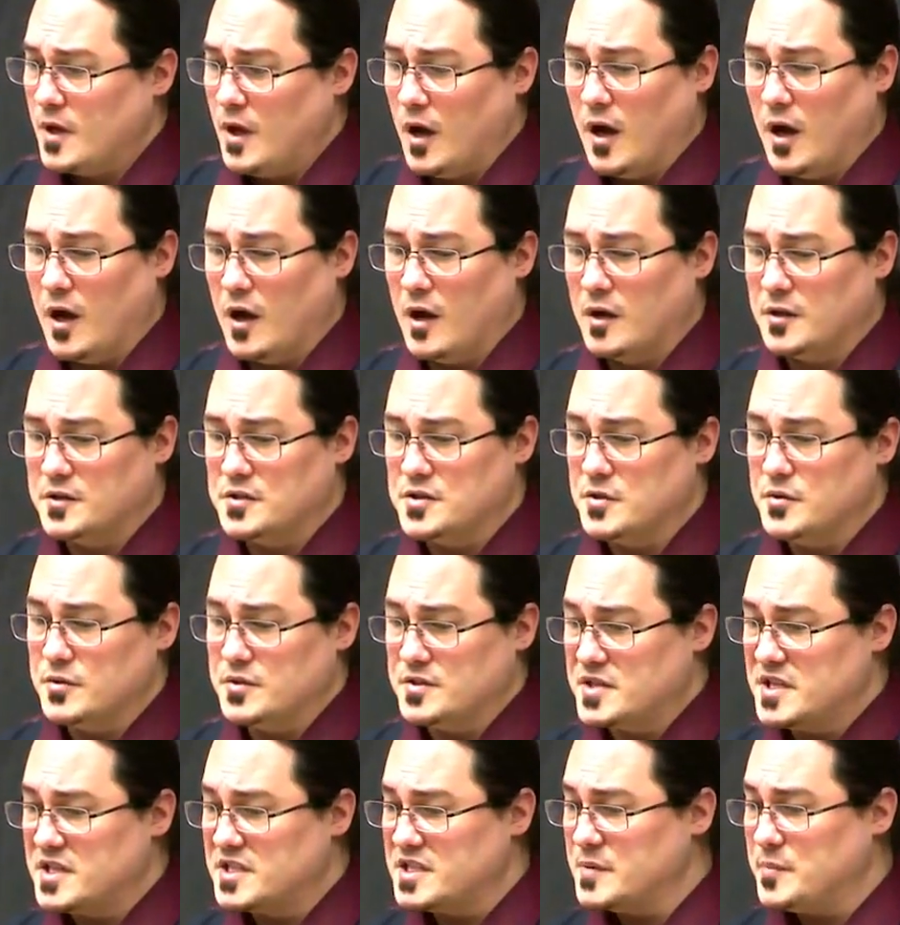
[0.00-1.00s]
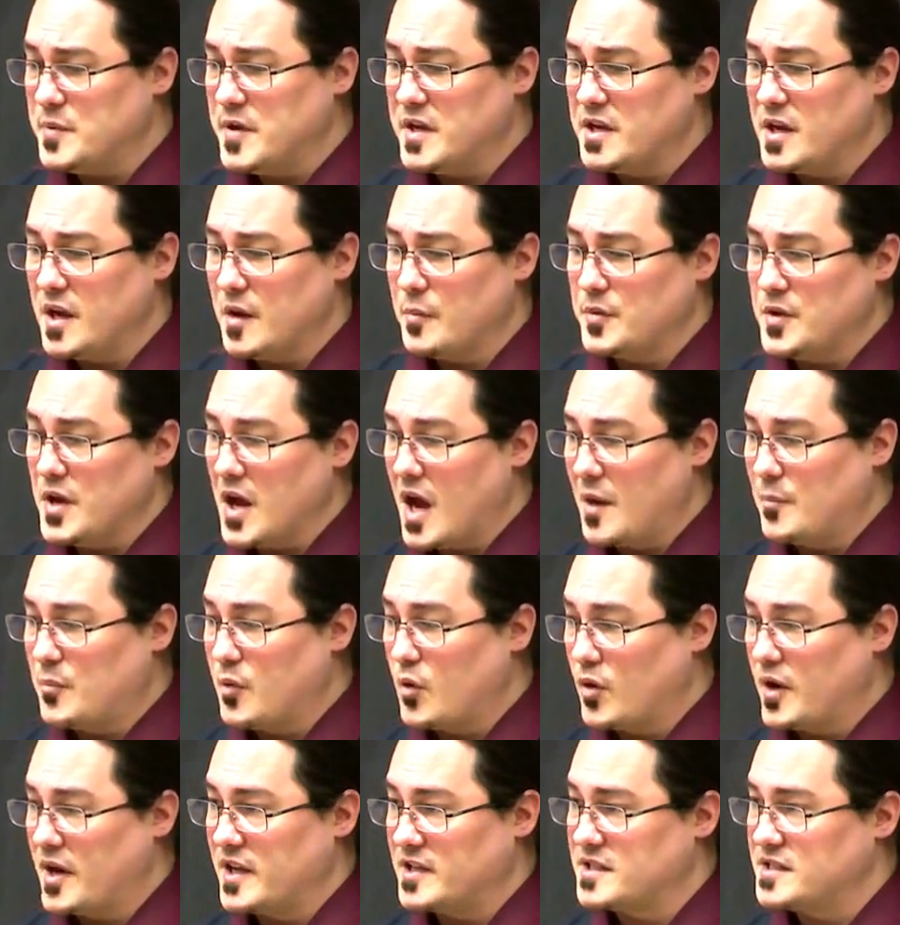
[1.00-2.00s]
Uh, do TCP dump not
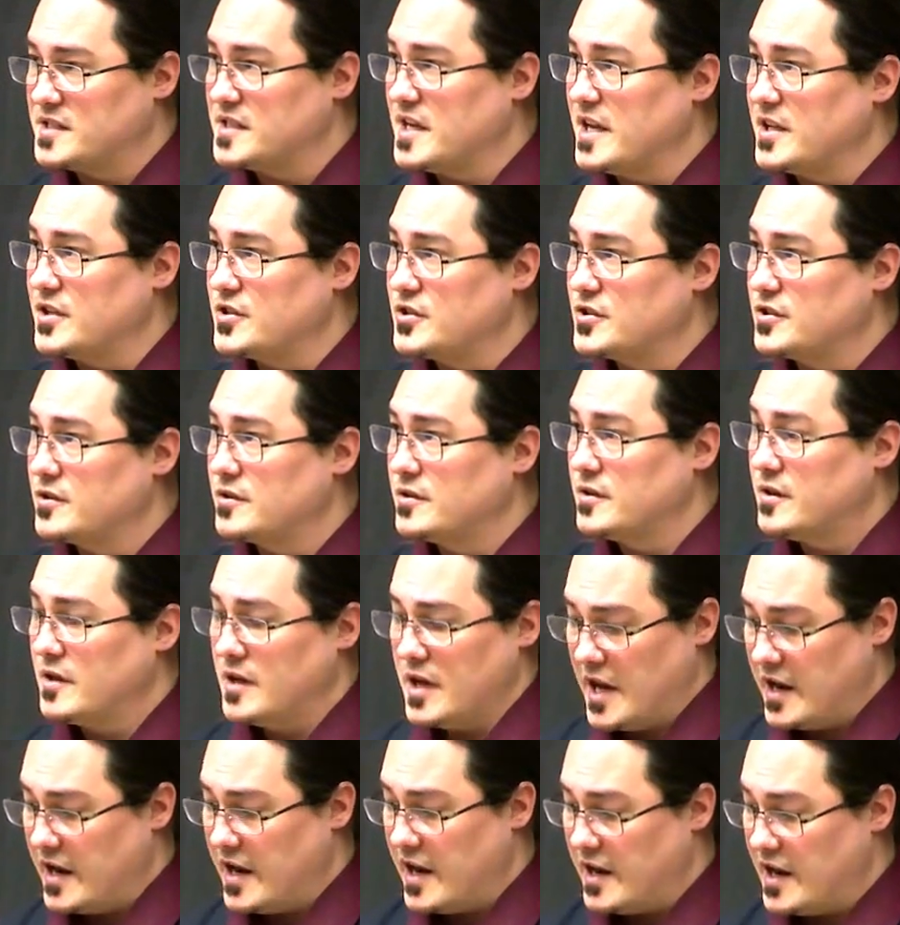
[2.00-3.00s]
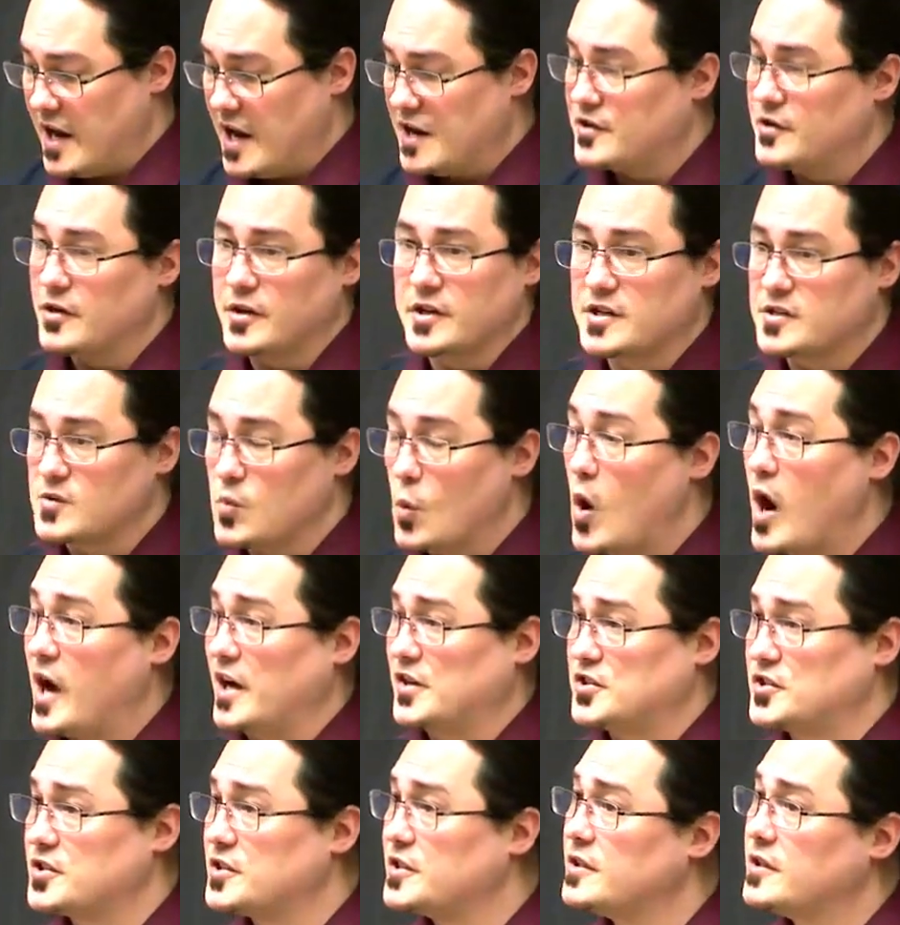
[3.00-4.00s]
port SSH and hit enter and just
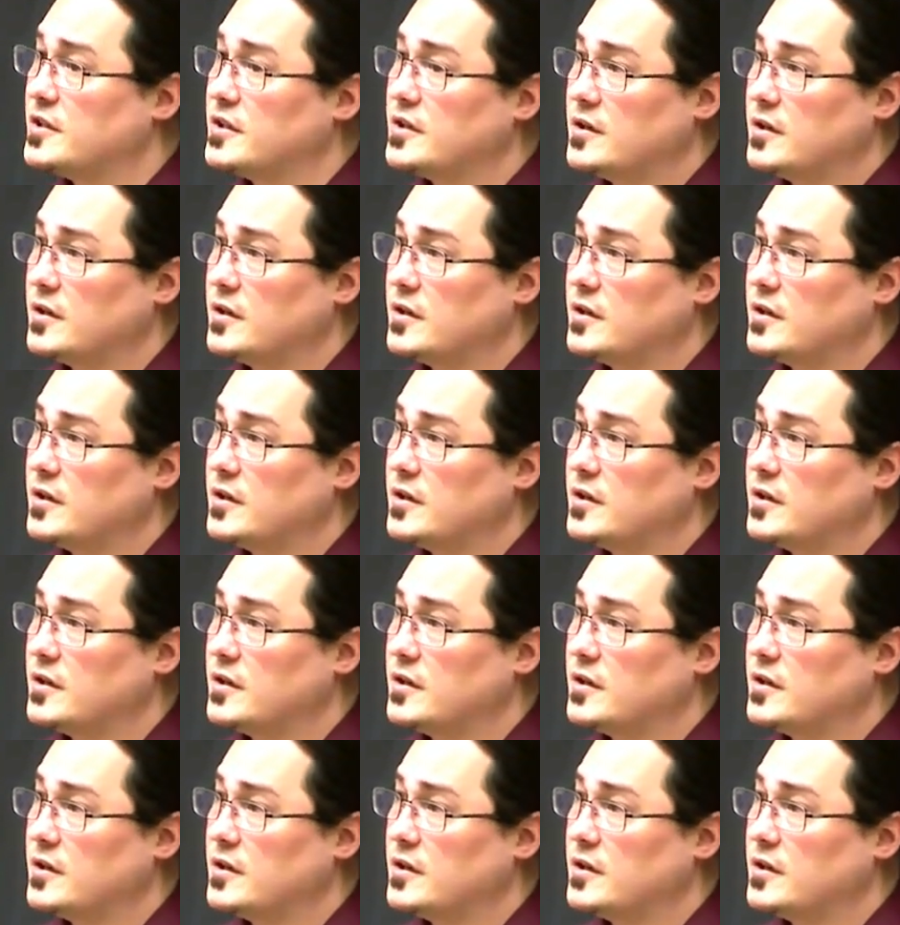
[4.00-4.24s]
watch.